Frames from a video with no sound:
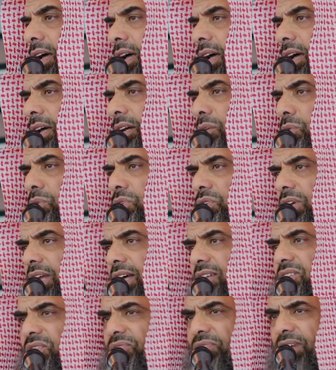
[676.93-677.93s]
and it was
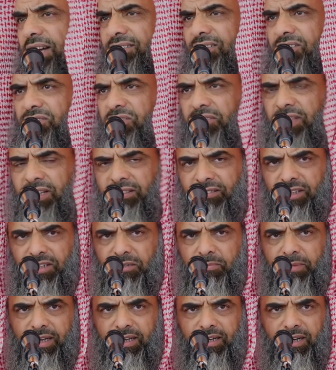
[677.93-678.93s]
classified as
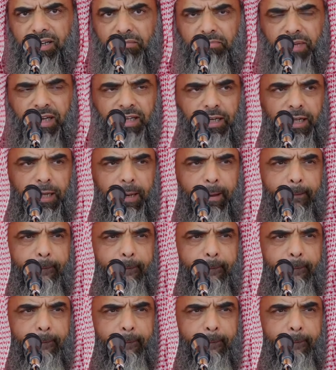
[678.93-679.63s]
authentic by Al Albani.